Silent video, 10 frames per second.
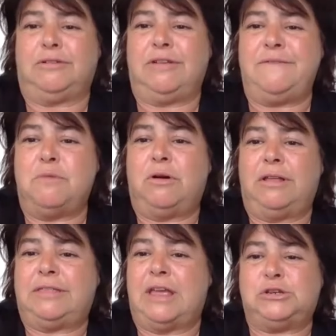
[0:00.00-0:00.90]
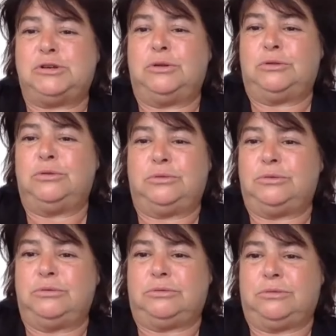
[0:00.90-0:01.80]
give more attention to
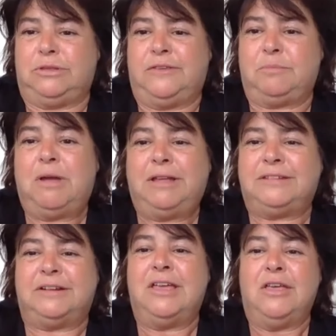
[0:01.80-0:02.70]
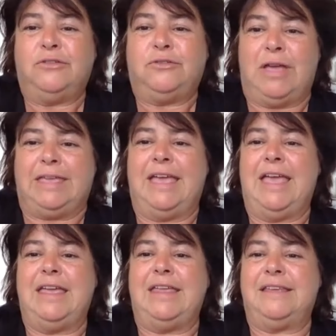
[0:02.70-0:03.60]
this matter. So
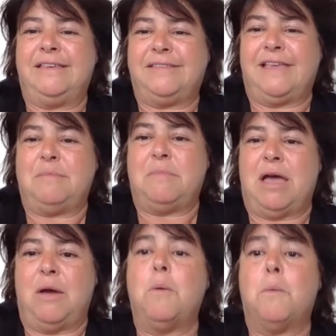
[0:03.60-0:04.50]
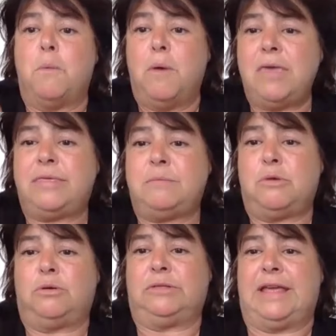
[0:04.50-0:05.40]
again, somehow with
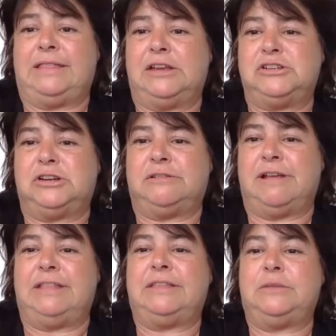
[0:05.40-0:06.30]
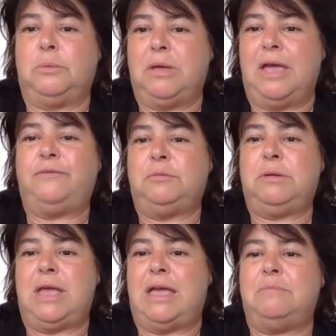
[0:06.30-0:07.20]
more data generated, we have to
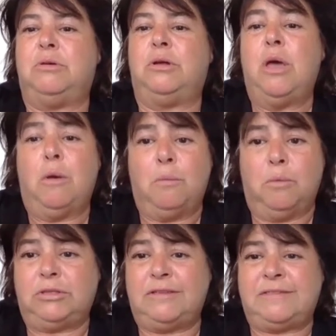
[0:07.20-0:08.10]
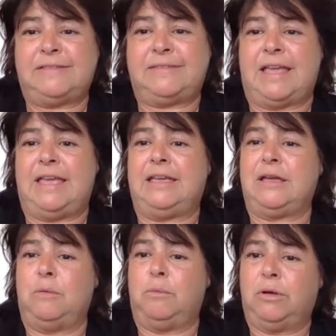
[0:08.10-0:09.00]
be able, what is at
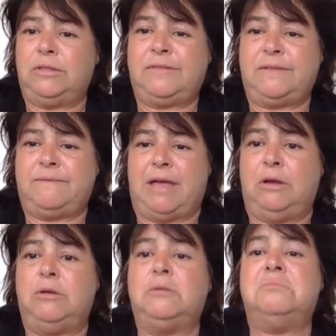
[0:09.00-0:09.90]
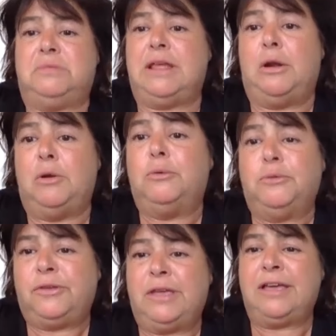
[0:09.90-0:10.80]
stake, what is the value they're
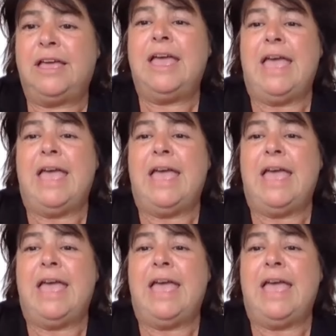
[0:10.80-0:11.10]
losing,